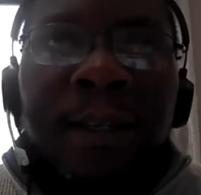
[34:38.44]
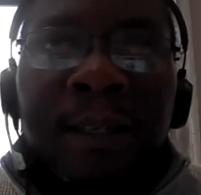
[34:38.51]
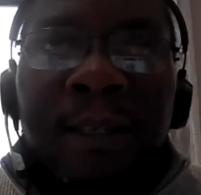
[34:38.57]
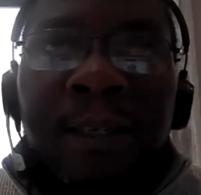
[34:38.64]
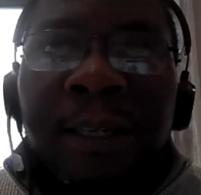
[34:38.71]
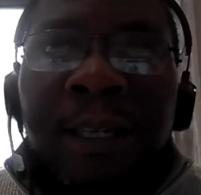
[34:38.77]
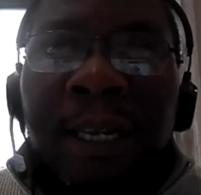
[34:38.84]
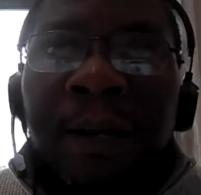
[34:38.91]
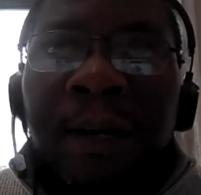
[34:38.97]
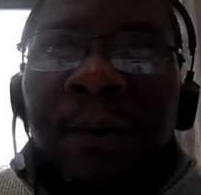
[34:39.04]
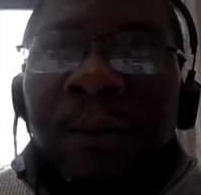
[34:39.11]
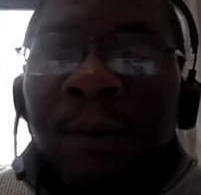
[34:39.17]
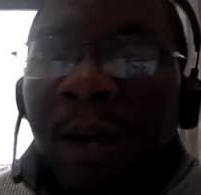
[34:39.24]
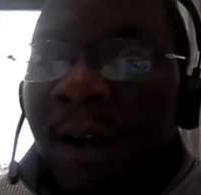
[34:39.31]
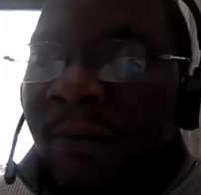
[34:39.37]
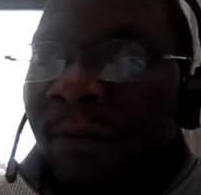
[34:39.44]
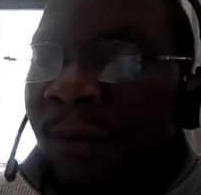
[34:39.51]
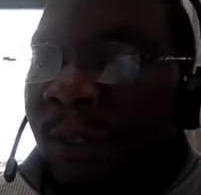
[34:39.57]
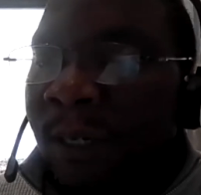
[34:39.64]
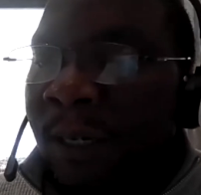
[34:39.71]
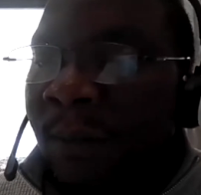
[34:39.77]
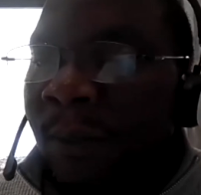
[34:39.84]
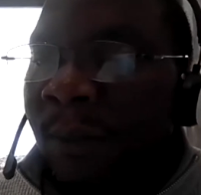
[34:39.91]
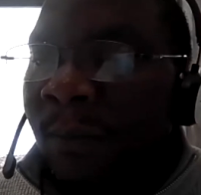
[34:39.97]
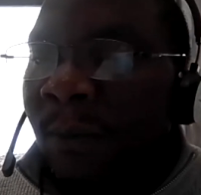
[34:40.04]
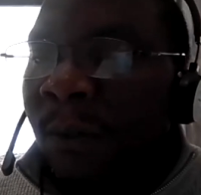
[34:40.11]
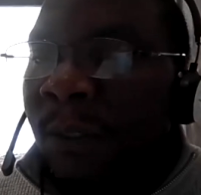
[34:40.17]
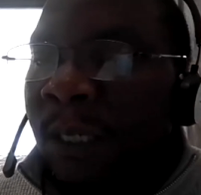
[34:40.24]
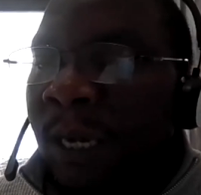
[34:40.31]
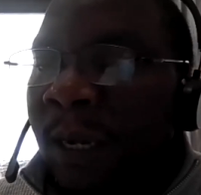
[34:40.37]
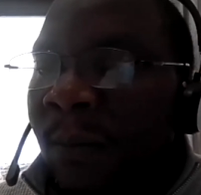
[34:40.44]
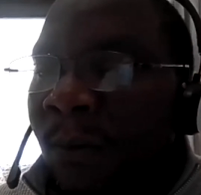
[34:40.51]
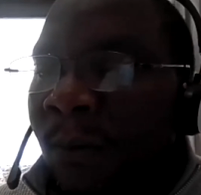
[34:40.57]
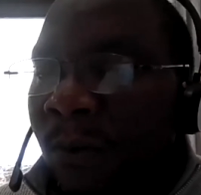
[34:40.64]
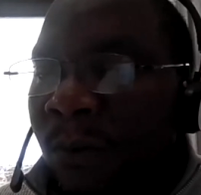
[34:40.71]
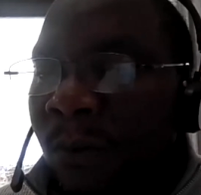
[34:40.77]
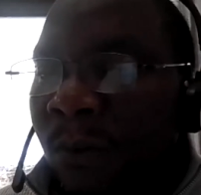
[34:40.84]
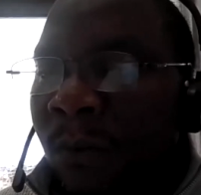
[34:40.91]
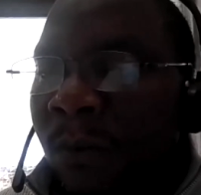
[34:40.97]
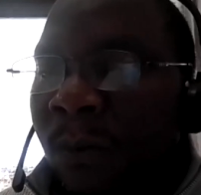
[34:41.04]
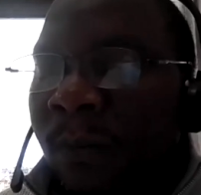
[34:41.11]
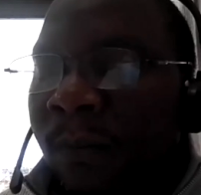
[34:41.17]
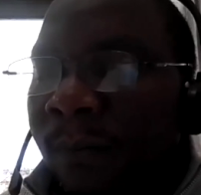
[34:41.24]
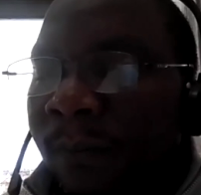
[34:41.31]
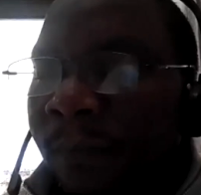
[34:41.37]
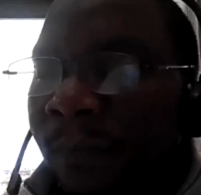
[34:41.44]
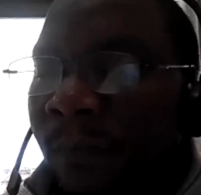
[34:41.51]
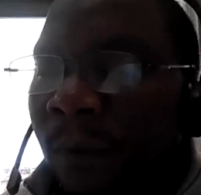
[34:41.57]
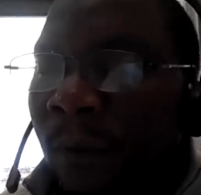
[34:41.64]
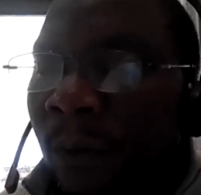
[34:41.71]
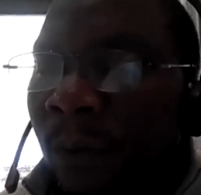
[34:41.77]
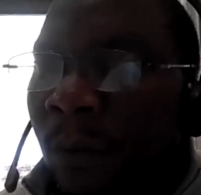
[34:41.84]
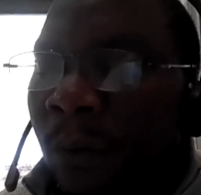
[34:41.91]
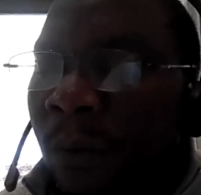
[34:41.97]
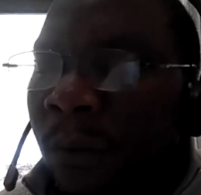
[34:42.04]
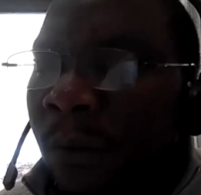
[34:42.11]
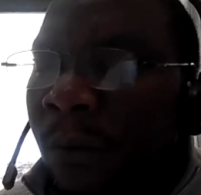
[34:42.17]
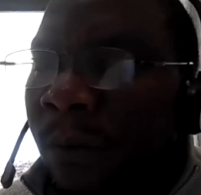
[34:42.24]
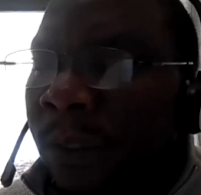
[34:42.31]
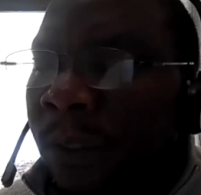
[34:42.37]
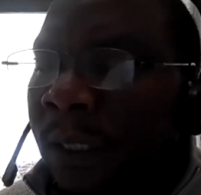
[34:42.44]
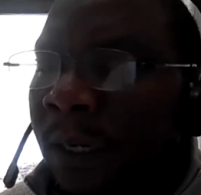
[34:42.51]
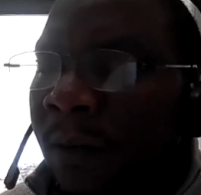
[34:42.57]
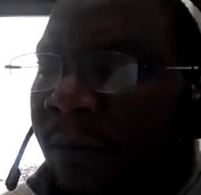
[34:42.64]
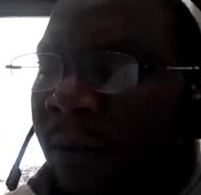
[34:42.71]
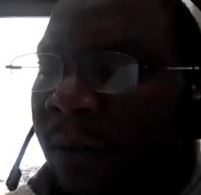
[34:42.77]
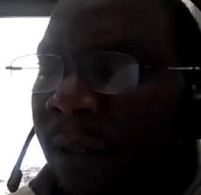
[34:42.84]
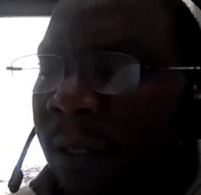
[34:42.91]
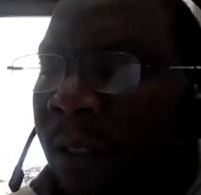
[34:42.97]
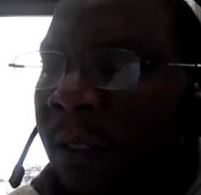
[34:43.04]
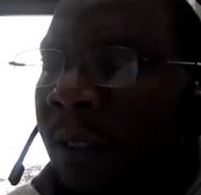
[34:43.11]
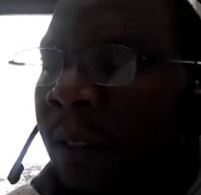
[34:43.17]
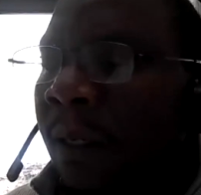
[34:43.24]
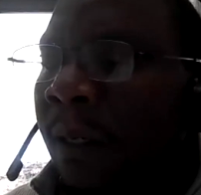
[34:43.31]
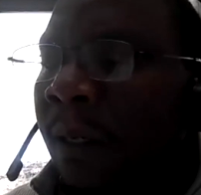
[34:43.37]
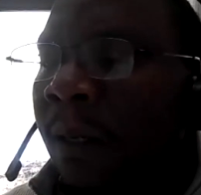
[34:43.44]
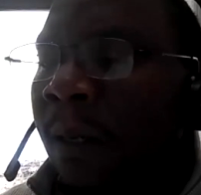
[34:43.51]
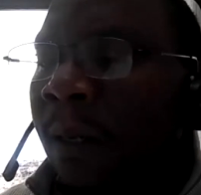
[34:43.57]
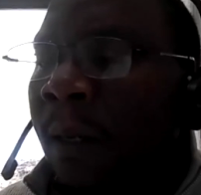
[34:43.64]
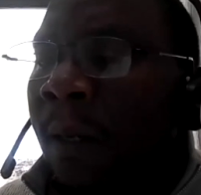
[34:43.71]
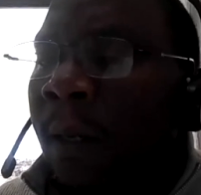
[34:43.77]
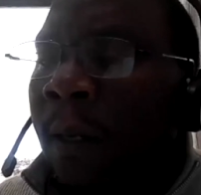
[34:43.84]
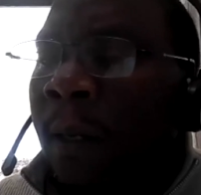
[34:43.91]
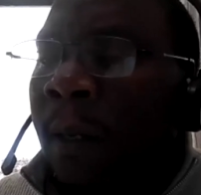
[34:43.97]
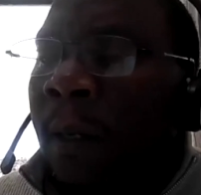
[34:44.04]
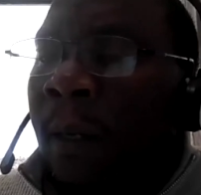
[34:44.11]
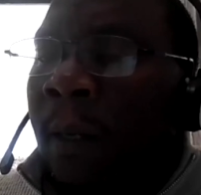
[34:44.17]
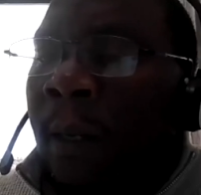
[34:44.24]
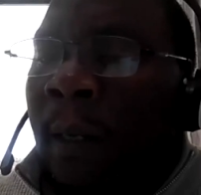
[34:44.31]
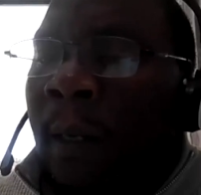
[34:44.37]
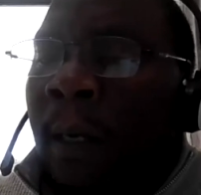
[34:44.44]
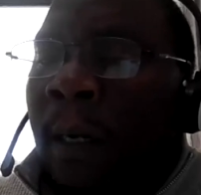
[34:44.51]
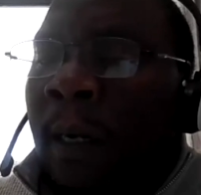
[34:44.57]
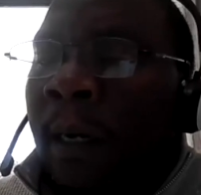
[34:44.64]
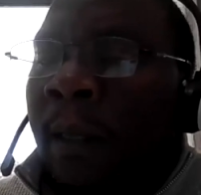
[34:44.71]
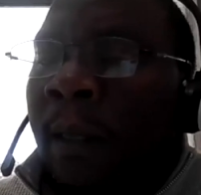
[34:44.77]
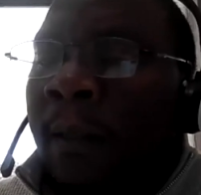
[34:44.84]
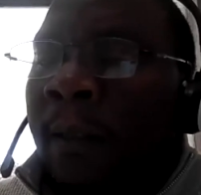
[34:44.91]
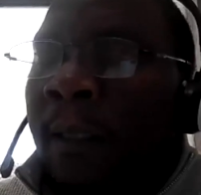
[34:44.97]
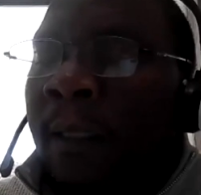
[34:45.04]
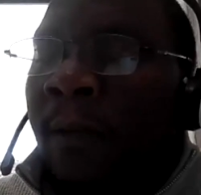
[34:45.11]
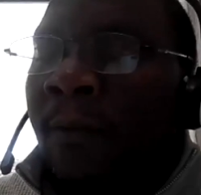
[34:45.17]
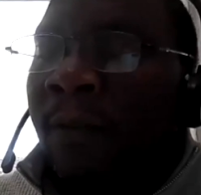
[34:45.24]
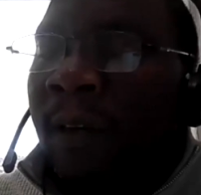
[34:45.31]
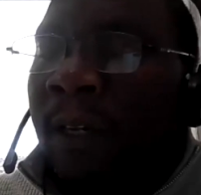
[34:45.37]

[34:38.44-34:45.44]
see that I would have to take a bit more time also to go through it after this. The